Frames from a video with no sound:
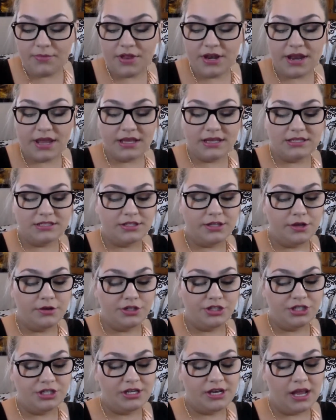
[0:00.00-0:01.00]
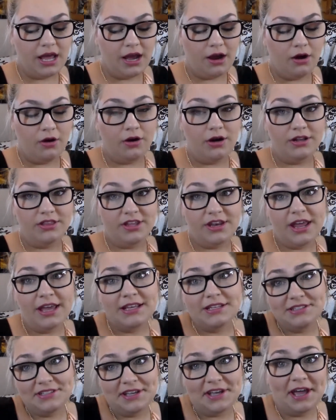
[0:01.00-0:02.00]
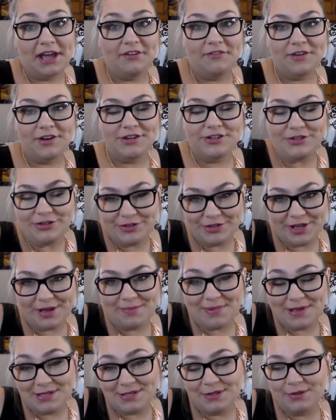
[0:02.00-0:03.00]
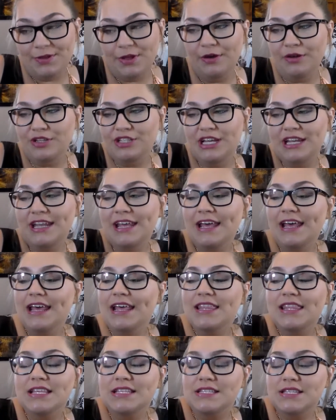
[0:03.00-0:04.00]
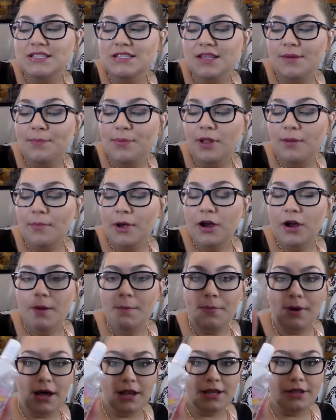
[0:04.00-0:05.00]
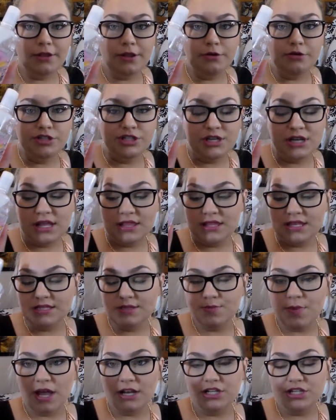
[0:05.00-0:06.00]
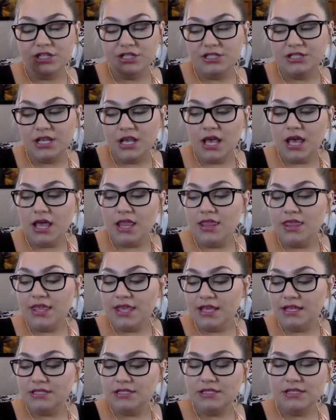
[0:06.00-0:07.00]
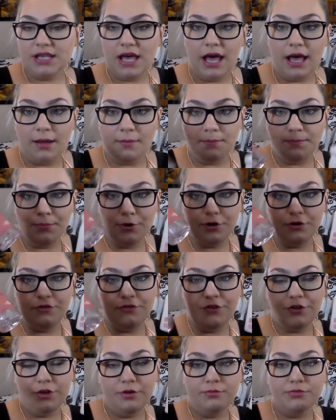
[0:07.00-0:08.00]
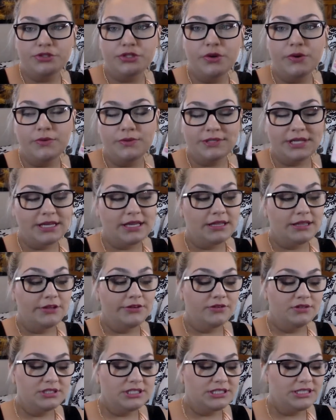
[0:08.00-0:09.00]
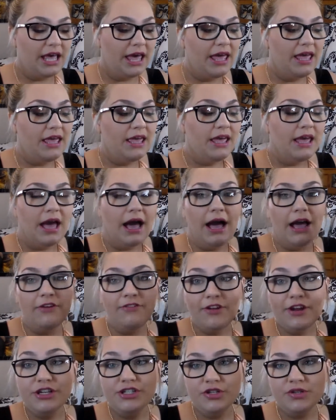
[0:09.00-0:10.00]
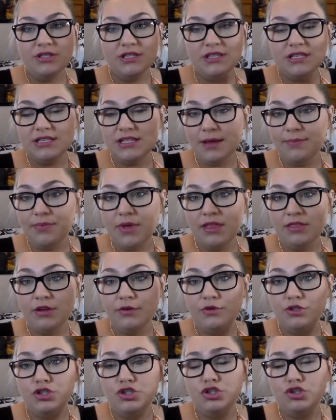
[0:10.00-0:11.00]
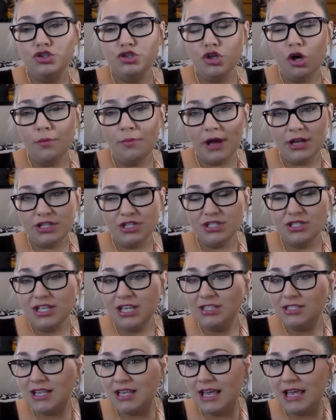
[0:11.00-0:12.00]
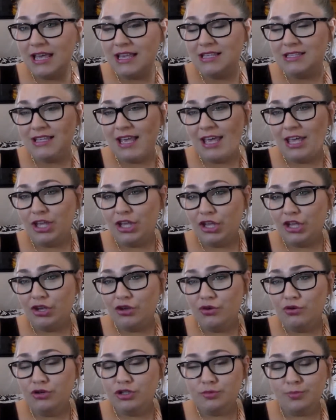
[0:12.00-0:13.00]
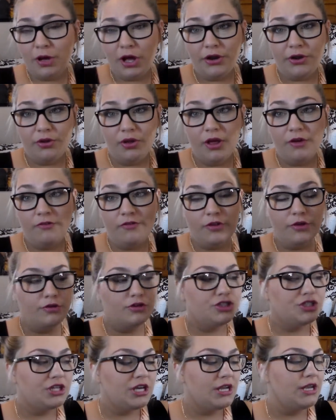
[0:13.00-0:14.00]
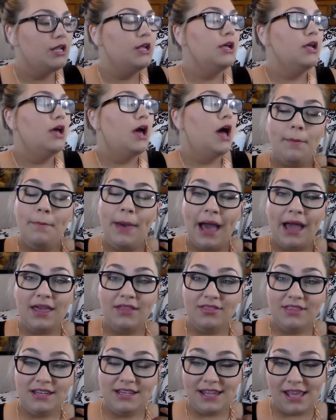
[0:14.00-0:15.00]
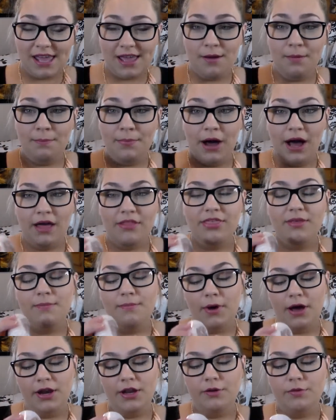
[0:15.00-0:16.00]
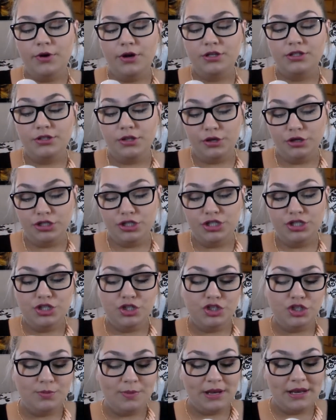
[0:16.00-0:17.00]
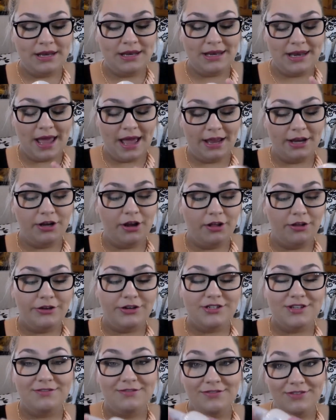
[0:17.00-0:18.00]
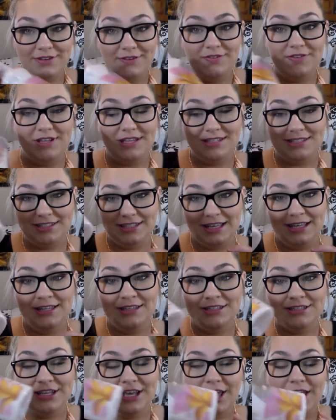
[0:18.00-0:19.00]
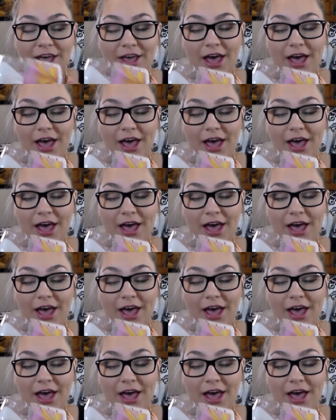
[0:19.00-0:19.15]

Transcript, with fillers: The next thing I finished using up is a lotion. This is the Plumera Body Lotion, and this matches this perfume, so it was like a little set. I finished using this up, and there was so much. This is a huge bottle of lotion. Back in the day, Bath and Body Works lotions used to be $9.50.